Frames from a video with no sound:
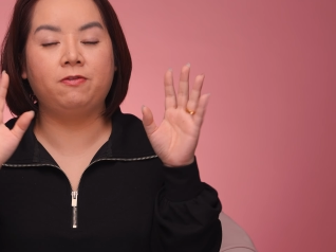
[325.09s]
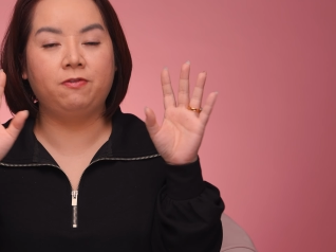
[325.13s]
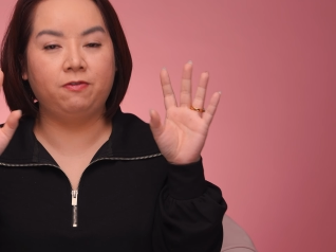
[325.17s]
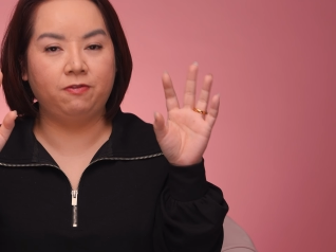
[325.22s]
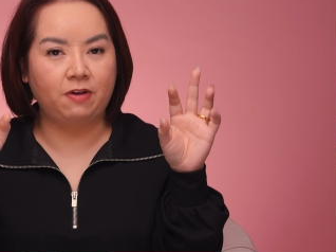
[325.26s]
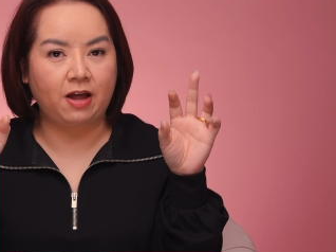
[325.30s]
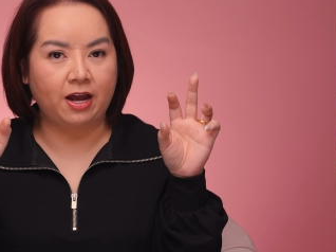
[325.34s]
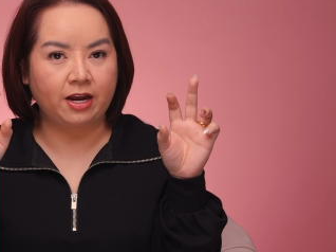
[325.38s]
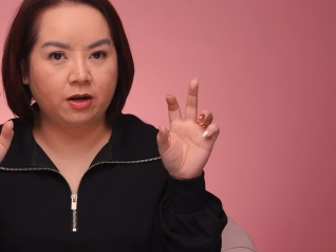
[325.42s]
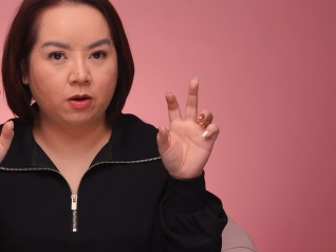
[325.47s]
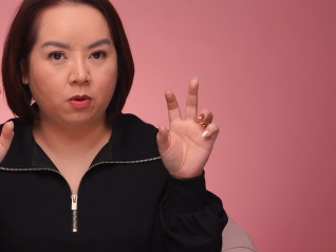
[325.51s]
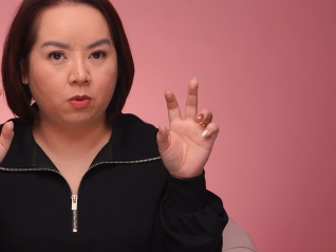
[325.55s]

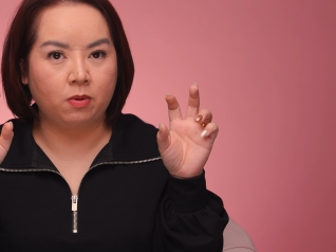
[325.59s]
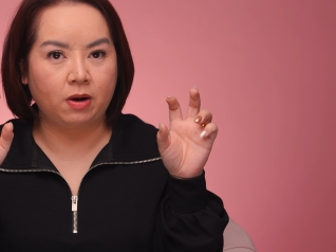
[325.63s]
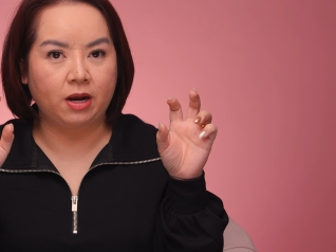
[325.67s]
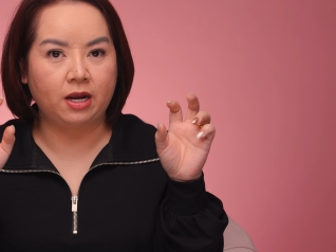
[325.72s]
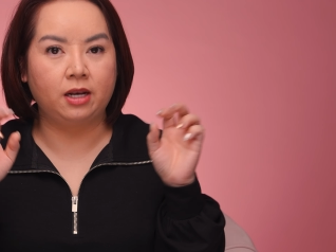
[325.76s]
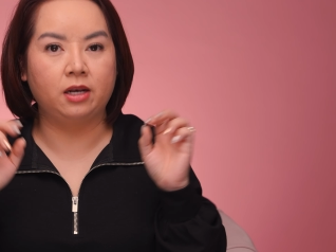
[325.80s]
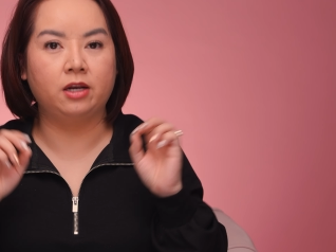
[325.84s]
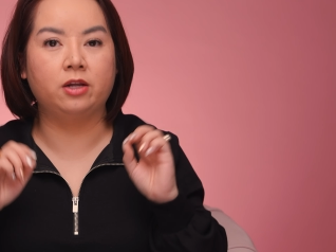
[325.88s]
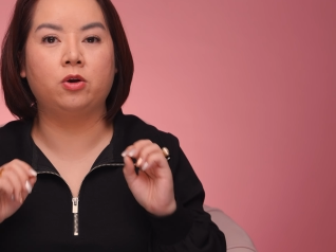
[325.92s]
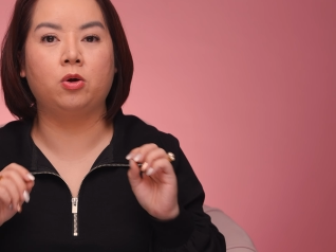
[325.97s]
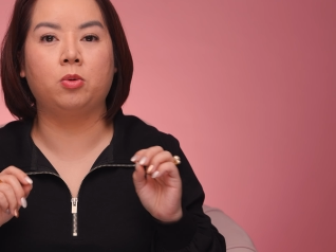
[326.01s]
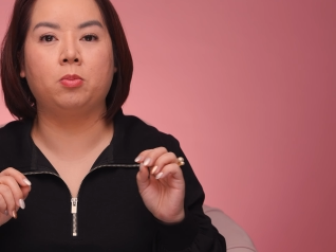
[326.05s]
flyaway
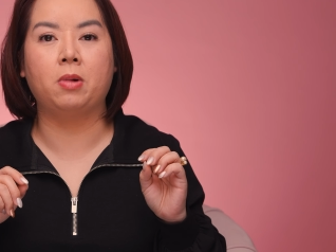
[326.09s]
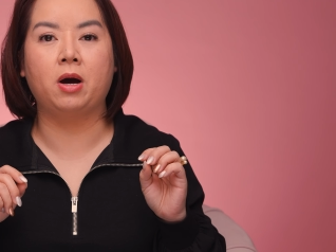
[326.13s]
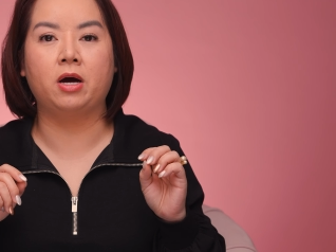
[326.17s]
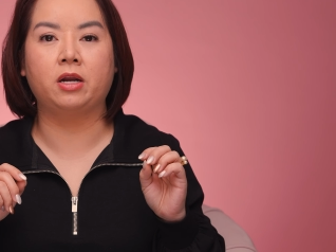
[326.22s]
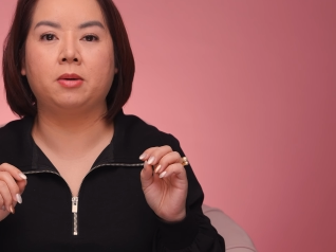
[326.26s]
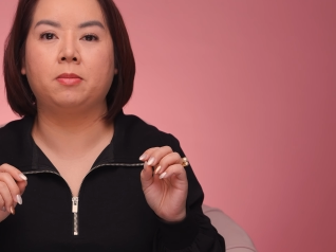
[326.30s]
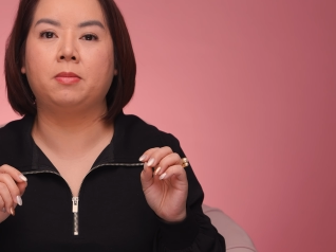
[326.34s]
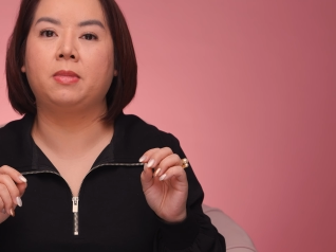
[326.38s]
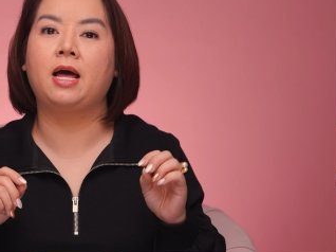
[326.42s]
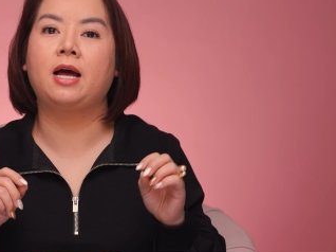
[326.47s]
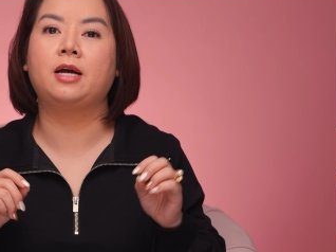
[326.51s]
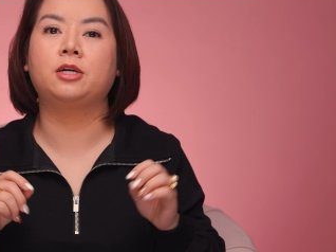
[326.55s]
little
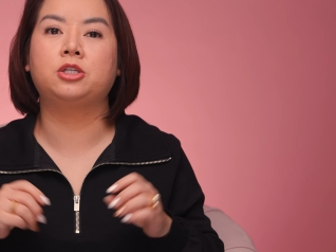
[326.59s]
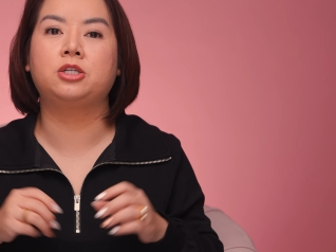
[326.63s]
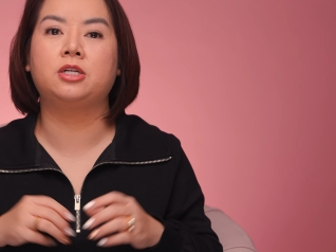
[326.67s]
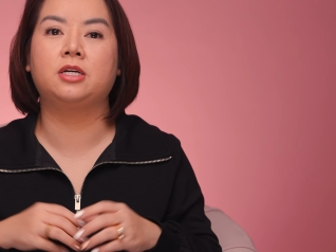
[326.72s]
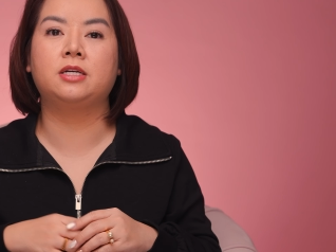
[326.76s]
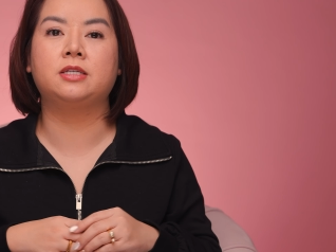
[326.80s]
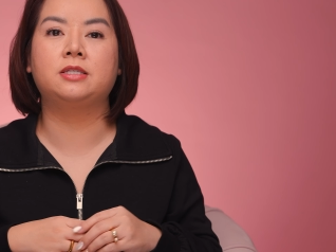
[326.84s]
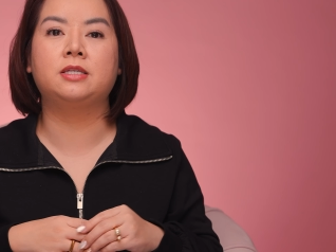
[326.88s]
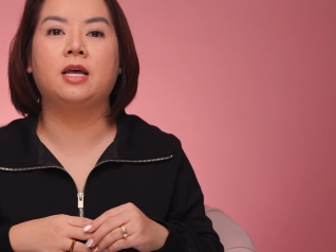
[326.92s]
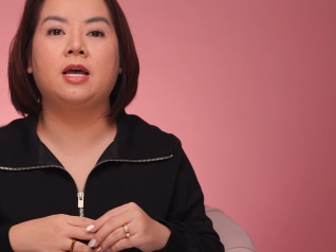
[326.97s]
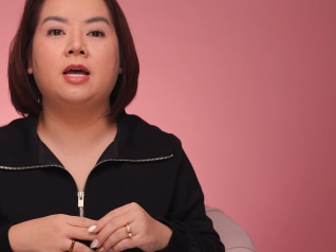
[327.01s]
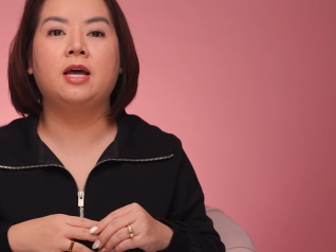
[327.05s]
bottom
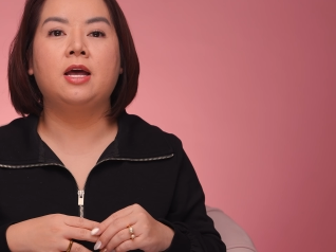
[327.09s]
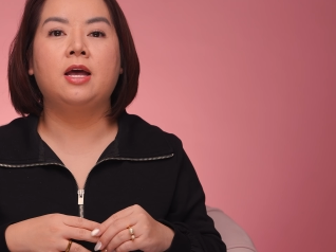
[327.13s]
lashes.